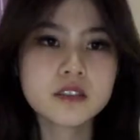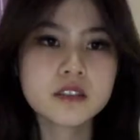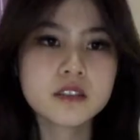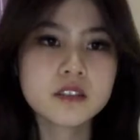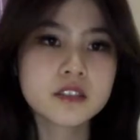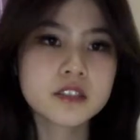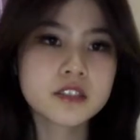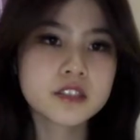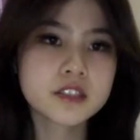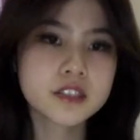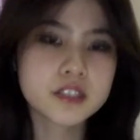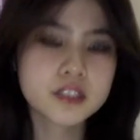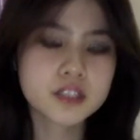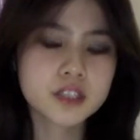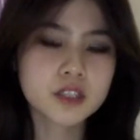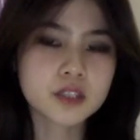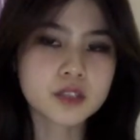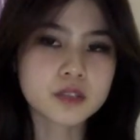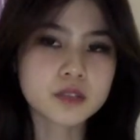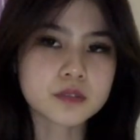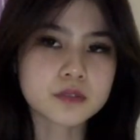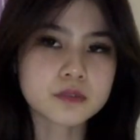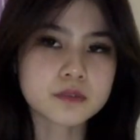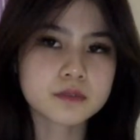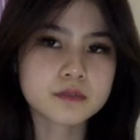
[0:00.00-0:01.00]
So,
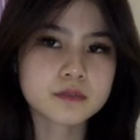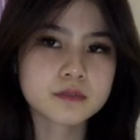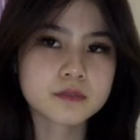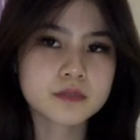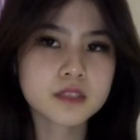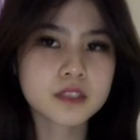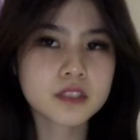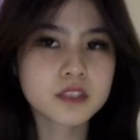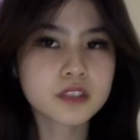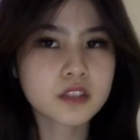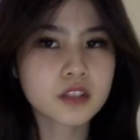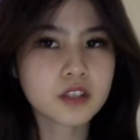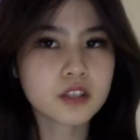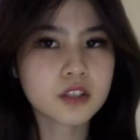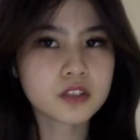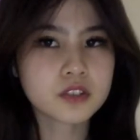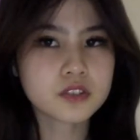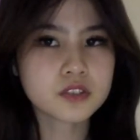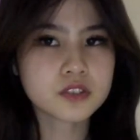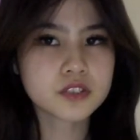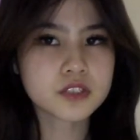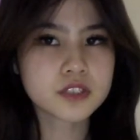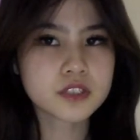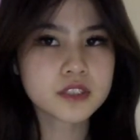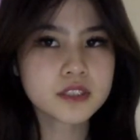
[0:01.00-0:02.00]
in
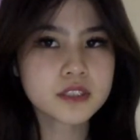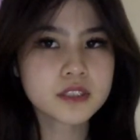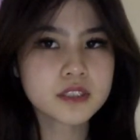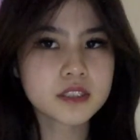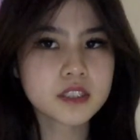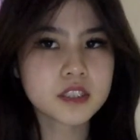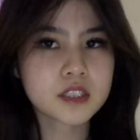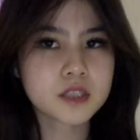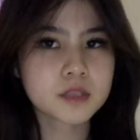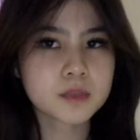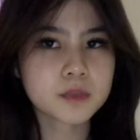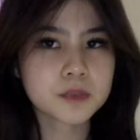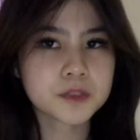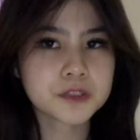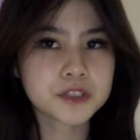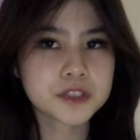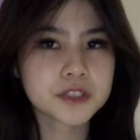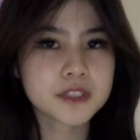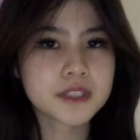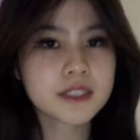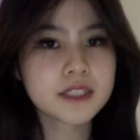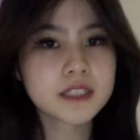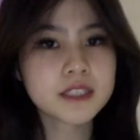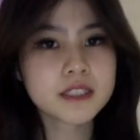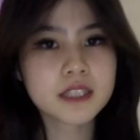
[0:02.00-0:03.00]
conclusion, emotional
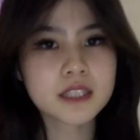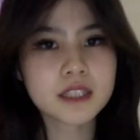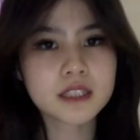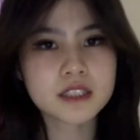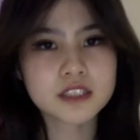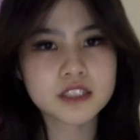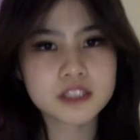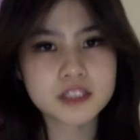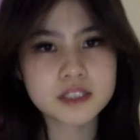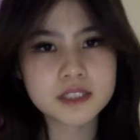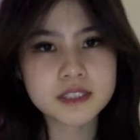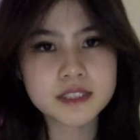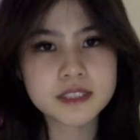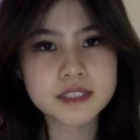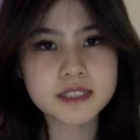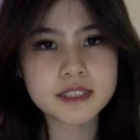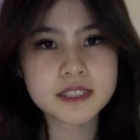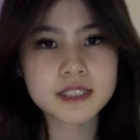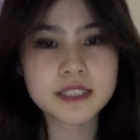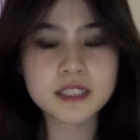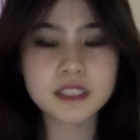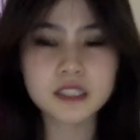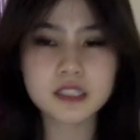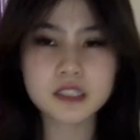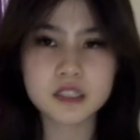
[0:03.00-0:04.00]
intelligence
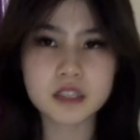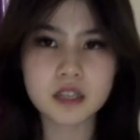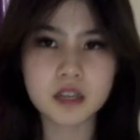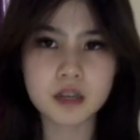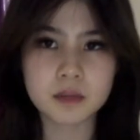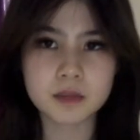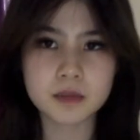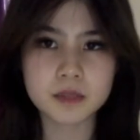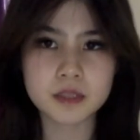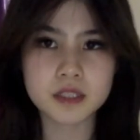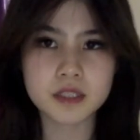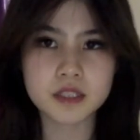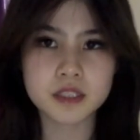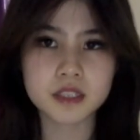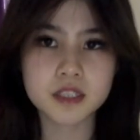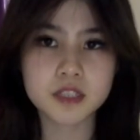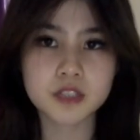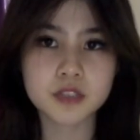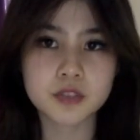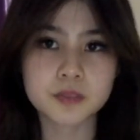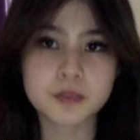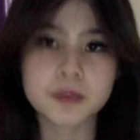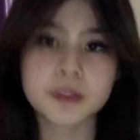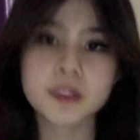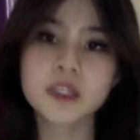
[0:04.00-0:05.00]
is the ability to
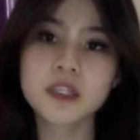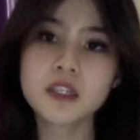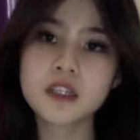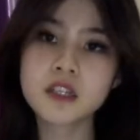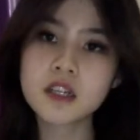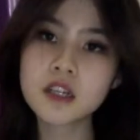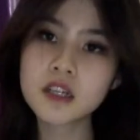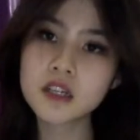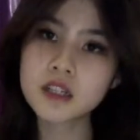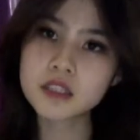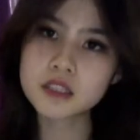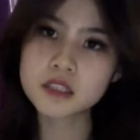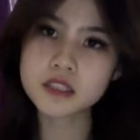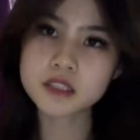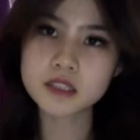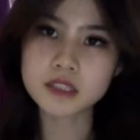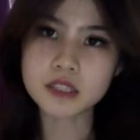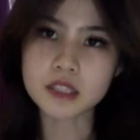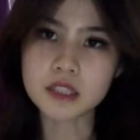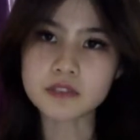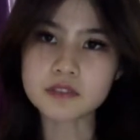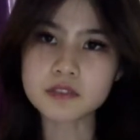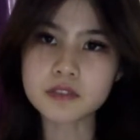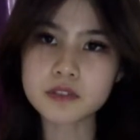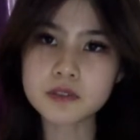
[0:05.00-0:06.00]
be
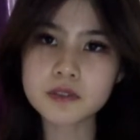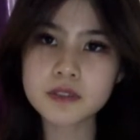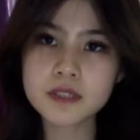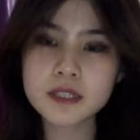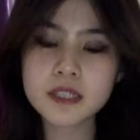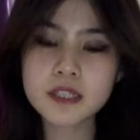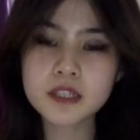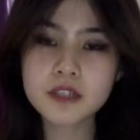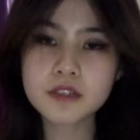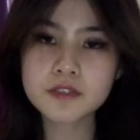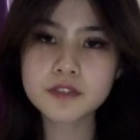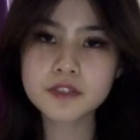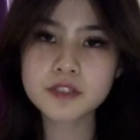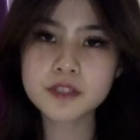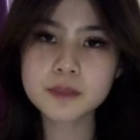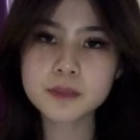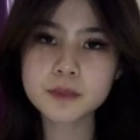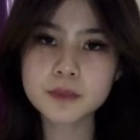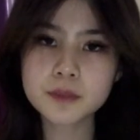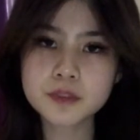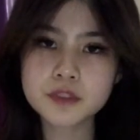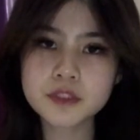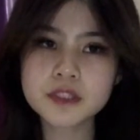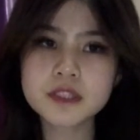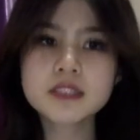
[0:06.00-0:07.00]
self aware of your
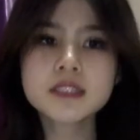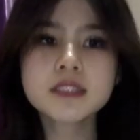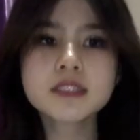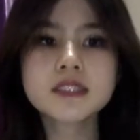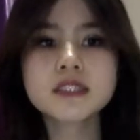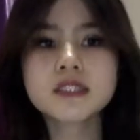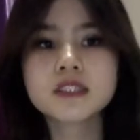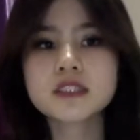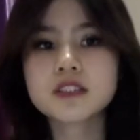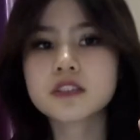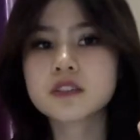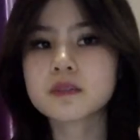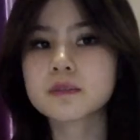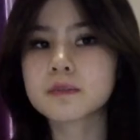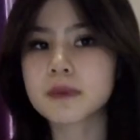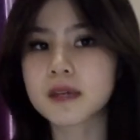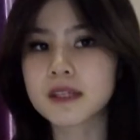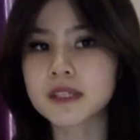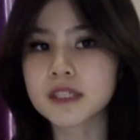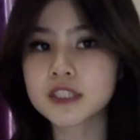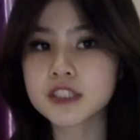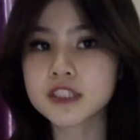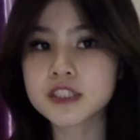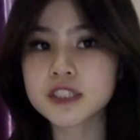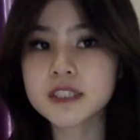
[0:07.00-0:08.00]
emotions, to
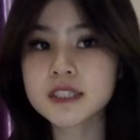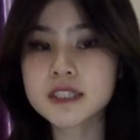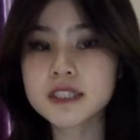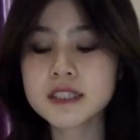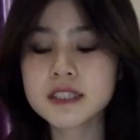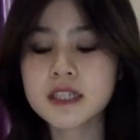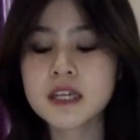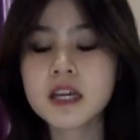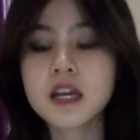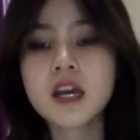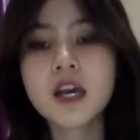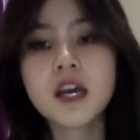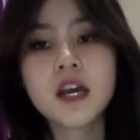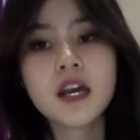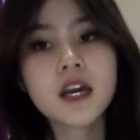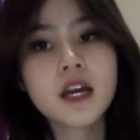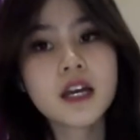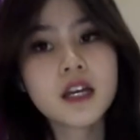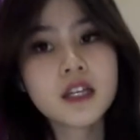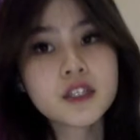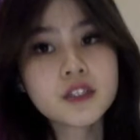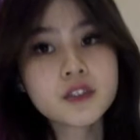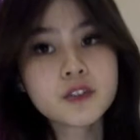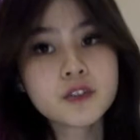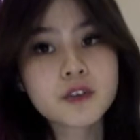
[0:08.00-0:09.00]
manage it,
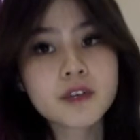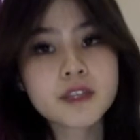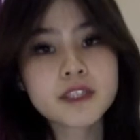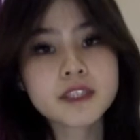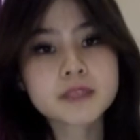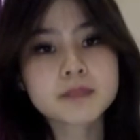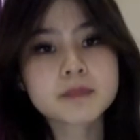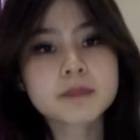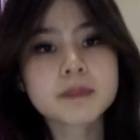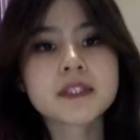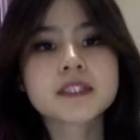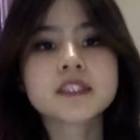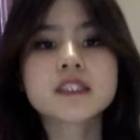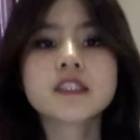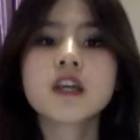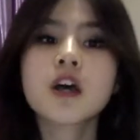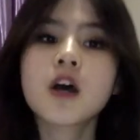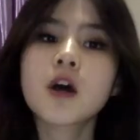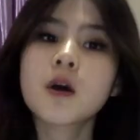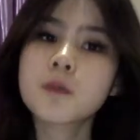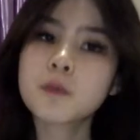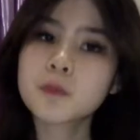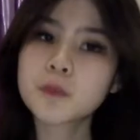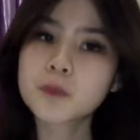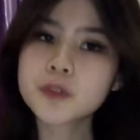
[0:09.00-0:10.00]
and to express
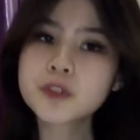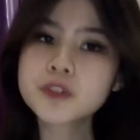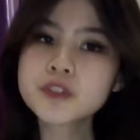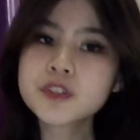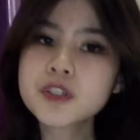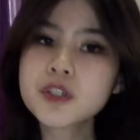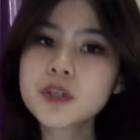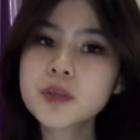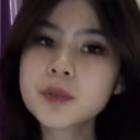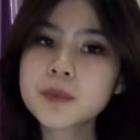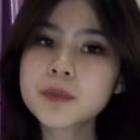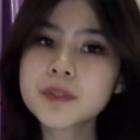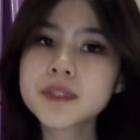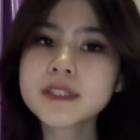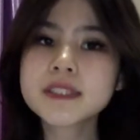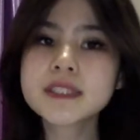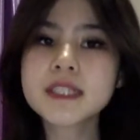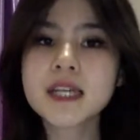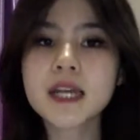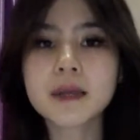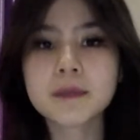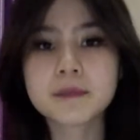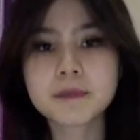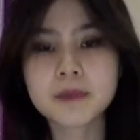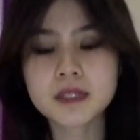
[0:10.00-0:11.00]
both your words
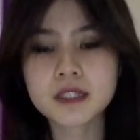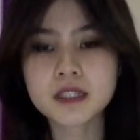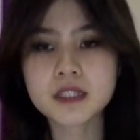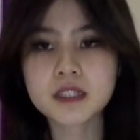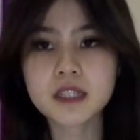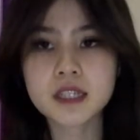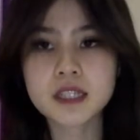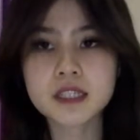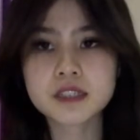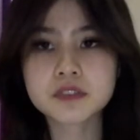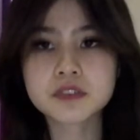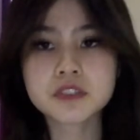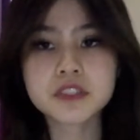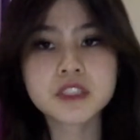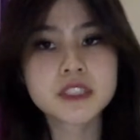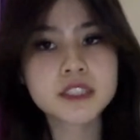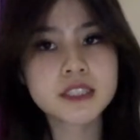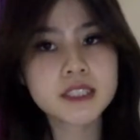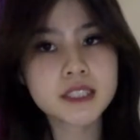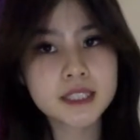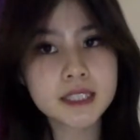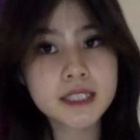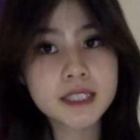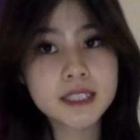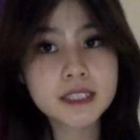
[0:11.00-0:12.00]
and body language
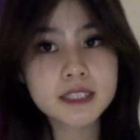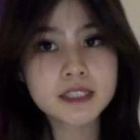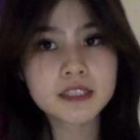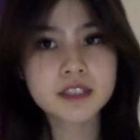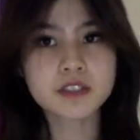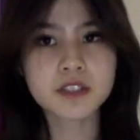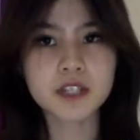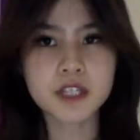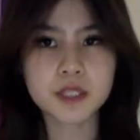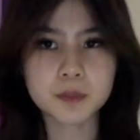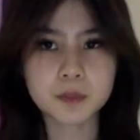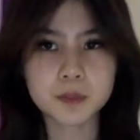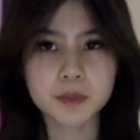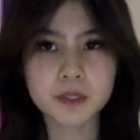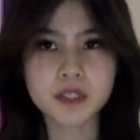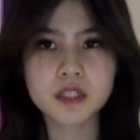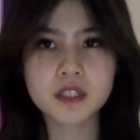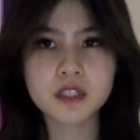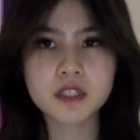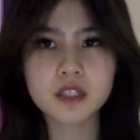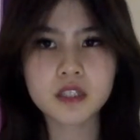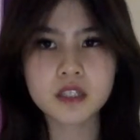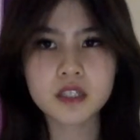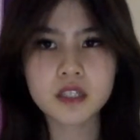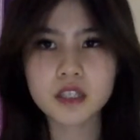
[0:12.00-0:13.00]
in the right way
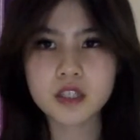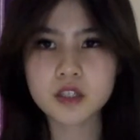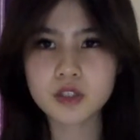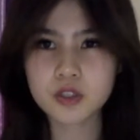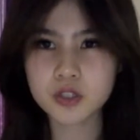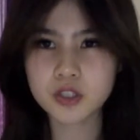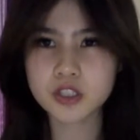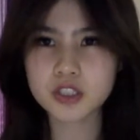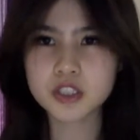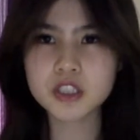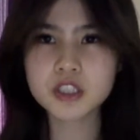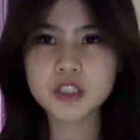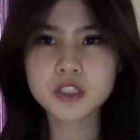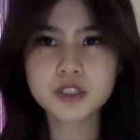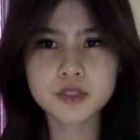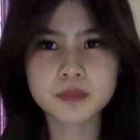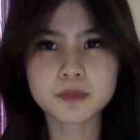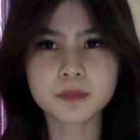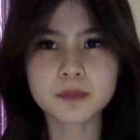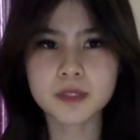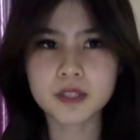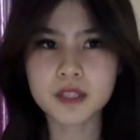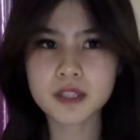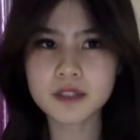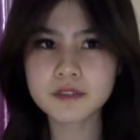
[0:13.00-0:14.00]
in order to
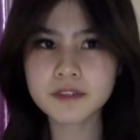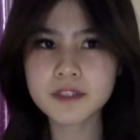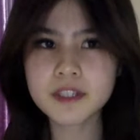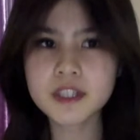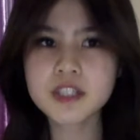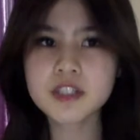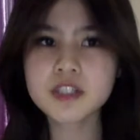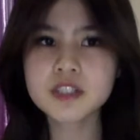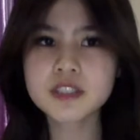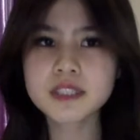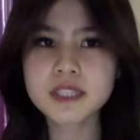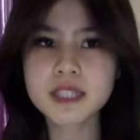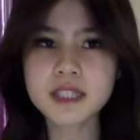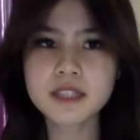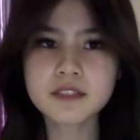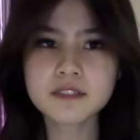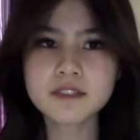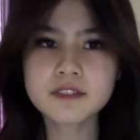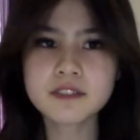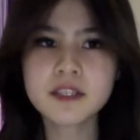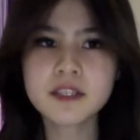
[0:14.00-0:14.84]
motivate yourself,